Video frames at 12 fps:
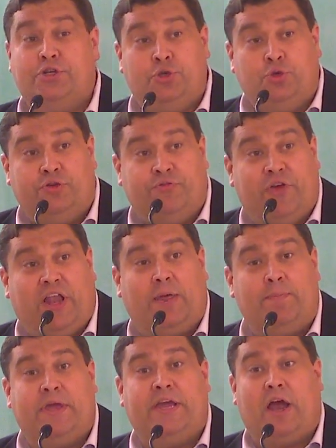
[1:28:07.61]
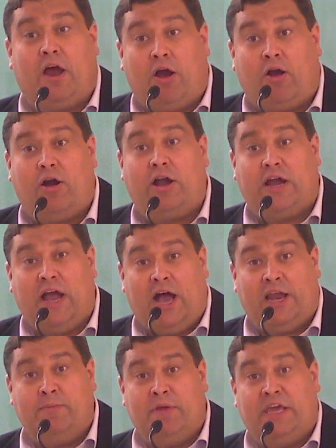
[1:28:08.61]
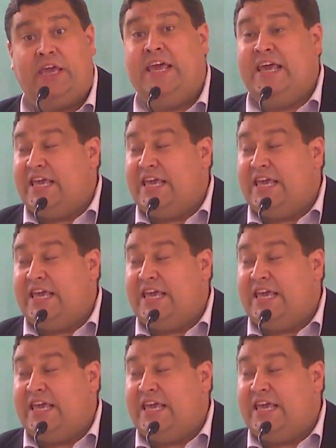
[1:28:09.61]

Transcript: to developing our economy